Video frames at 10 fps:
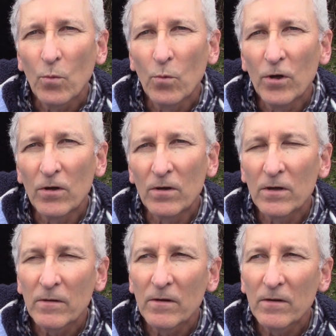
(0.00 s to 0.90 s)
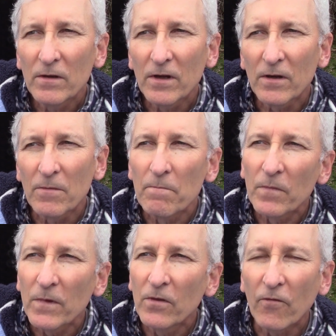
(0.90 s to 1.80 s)
will,
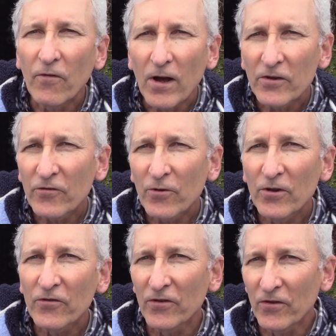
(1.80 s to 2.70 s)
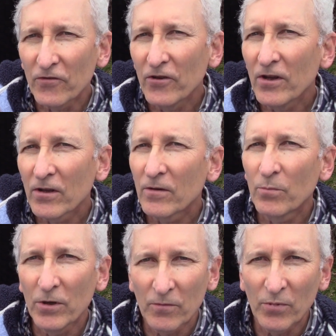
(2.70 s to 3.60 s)
um, the phosphorus and the zinc
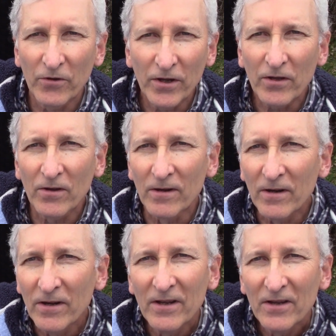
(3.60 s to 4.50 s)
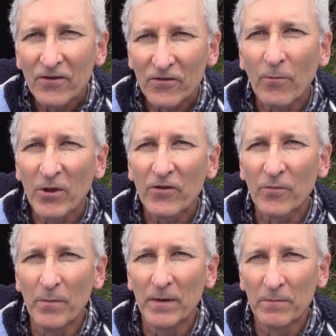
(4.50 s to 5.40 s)
in particular, some of
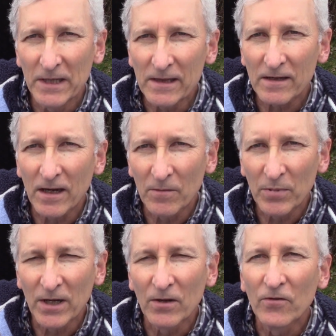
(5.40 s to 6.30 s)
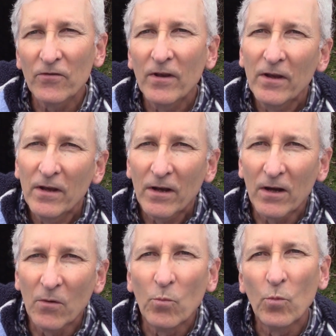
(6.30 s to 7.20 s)
these metal compounds
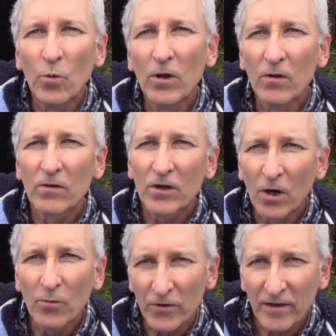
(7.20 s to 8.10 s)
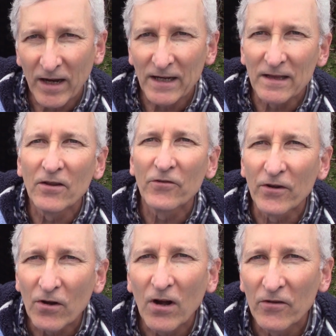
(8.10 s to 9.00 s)
um, will coat the catalyst
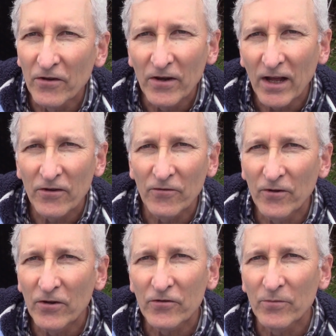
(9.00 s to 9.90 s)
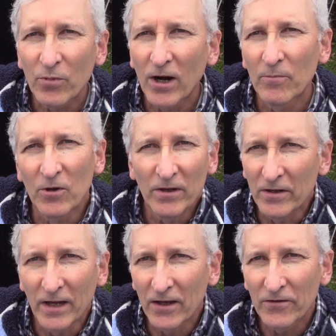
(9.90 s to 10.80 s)
and cause it not to function properly
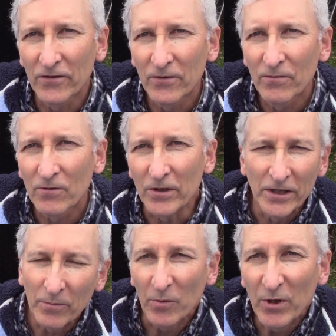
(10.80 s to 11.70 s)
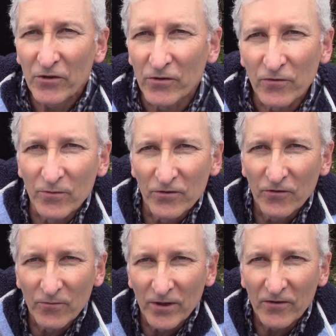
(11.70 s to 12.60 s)
and not to clean up emissions, which
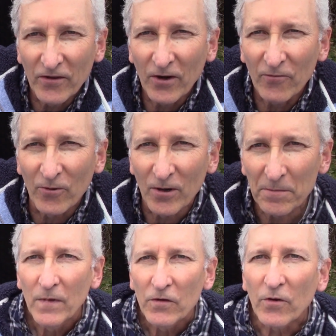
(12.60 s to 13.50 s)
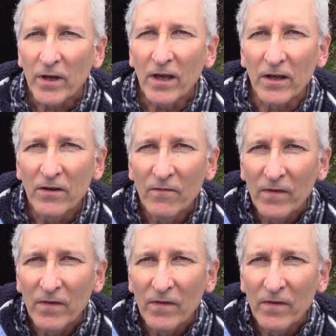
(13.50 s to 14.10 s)
is what it's there for. So again,